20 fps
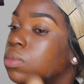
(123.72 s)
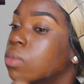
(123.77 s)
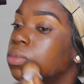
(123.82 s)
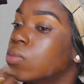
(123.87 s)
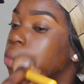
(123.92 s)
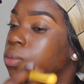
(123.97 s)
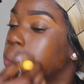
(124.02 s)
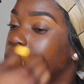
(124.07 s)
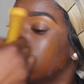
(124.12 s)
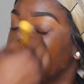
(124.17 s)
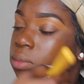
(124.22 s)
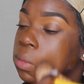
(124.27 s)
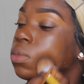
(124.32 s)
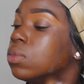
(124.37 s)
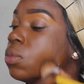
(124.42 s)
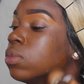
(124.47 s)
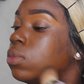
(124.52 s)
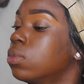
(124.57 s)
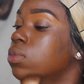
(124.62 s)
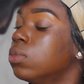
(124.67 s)
I just find
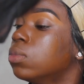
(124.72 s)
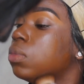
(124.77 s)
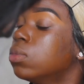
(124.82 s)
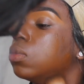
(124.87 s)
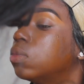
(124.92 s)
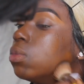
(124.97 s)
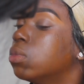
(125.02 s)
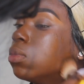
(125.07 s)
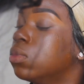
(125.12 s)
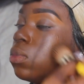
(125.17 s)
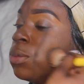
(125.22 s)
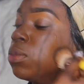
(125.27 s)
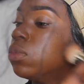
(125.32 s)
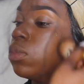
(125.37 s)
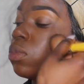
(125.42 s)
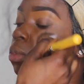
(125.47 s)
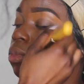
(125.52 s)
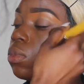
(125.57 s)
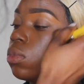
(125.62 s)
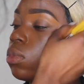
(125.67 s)
that it helps the
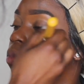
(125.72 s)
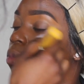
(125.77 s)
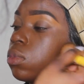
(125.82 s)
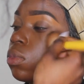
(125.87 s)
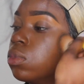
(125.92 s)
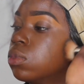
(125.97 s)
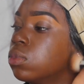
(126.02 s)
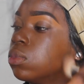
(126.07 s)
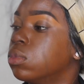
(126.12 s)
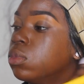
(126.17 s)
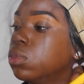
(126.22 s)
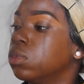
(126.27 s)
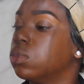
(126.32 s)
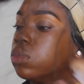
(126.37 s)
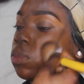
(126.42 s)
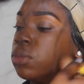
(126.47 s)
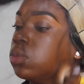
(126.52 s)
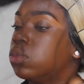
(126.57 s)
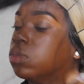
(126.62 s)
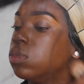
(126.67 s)
makeup blend very
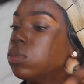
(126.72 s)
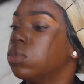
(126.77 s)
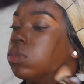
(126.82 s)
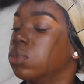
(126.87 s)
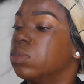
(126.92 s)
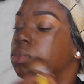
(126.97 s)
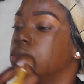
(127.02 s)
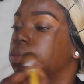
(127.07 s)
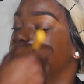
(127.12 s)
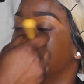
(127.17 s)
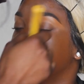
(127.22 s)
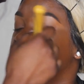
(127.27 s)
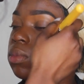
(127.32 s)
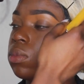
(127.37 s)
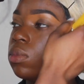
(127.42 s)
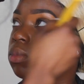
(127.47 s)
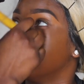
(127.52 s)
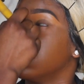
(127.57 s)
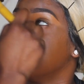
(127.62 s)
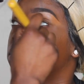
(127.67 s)
effortlessly, and it also
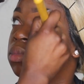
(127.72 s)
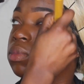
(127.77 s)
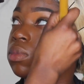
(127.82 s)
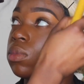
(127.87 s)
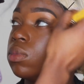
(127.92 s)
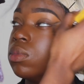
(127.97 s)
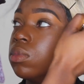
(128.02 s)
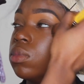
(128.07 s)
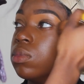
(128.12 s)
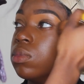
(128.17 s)
means that I use